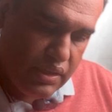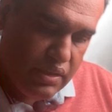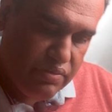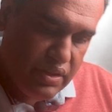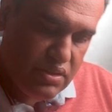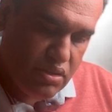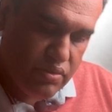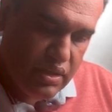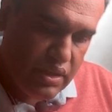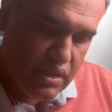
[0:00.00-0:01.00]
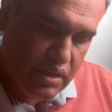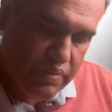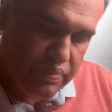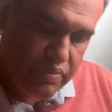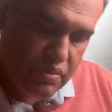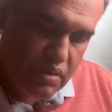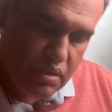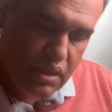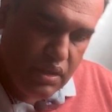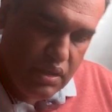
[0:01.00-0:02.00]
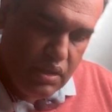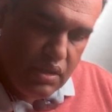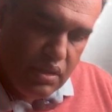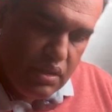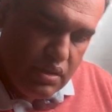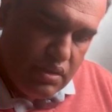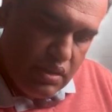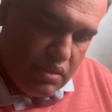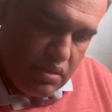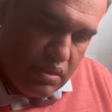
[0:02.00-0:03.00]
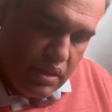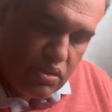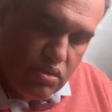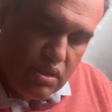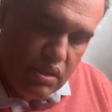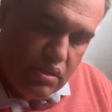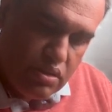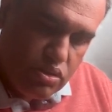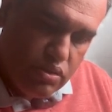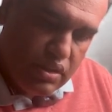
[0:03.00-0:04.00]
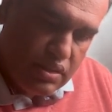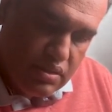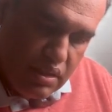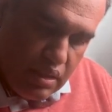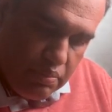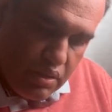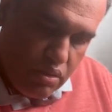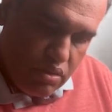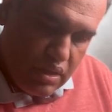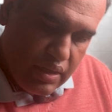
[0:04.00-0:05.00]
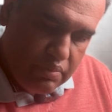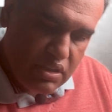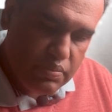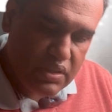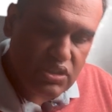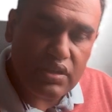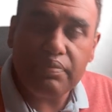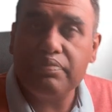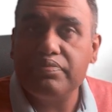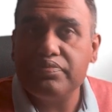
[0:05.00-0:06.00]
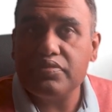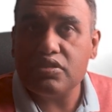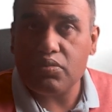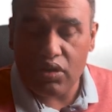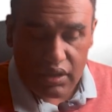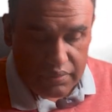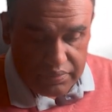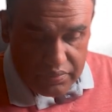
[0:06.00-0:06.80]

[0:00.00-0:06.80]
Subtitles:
at the differences over here, okay, this actually is showing us the epidural hemorrhage picture, smaller,